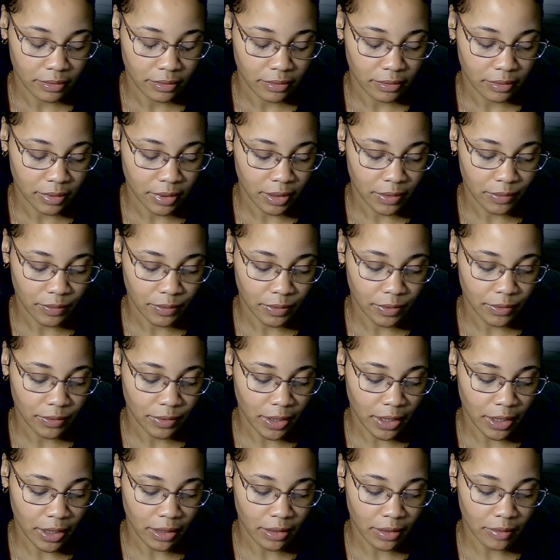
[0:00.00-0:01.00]
They're
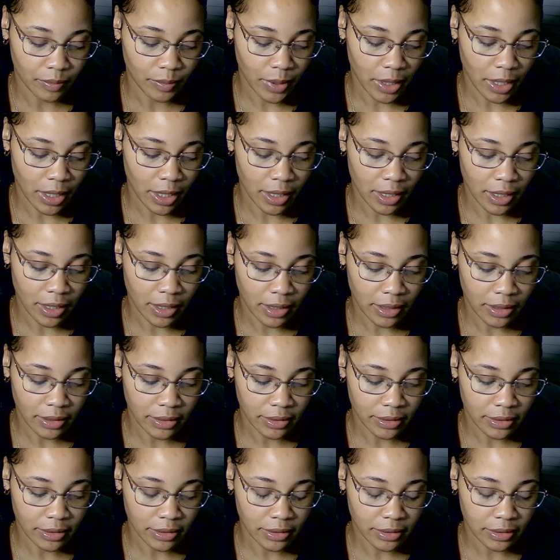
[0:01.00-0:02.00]
regretting the
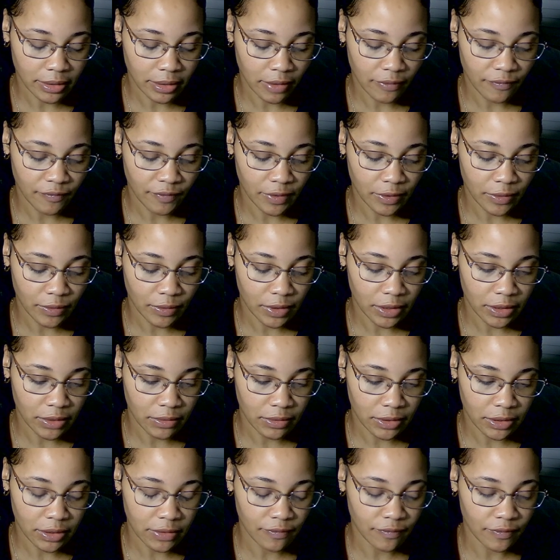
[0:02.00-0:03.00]
past. They feel
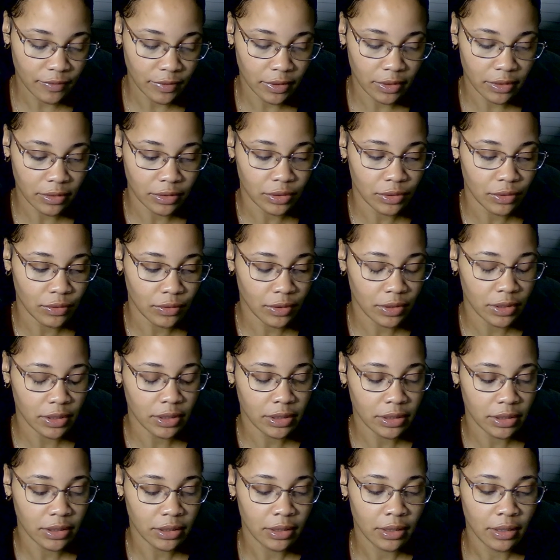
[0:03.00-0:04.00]
guilty for their
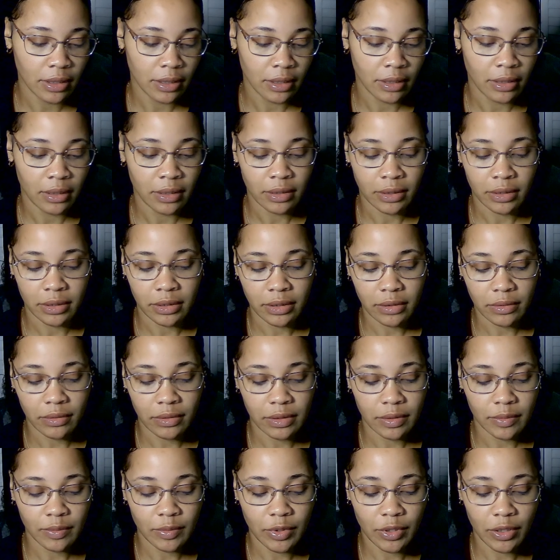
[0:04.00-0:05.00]
choice. Show
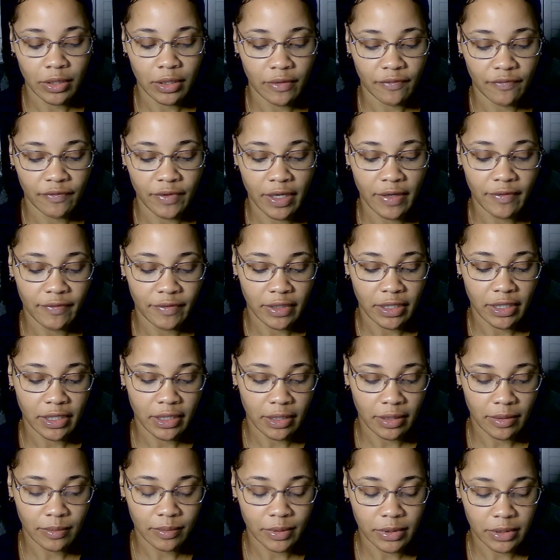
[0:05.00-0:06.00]
us more on the Five of
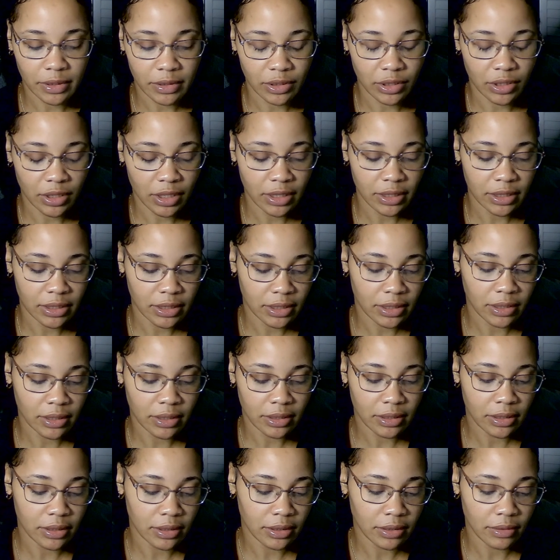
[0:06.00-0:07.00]
Cups.
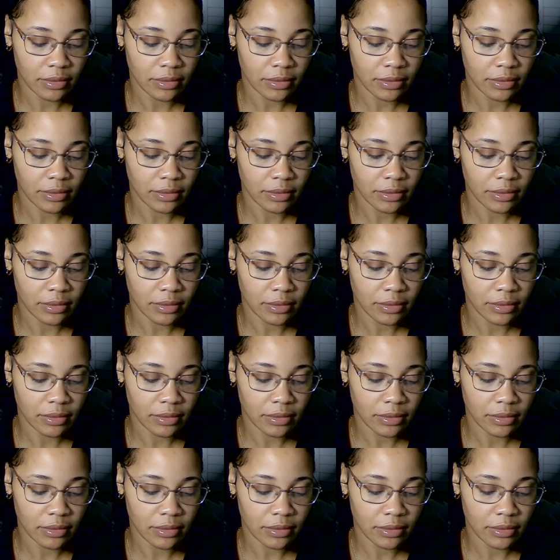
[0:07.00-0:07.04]
Justice.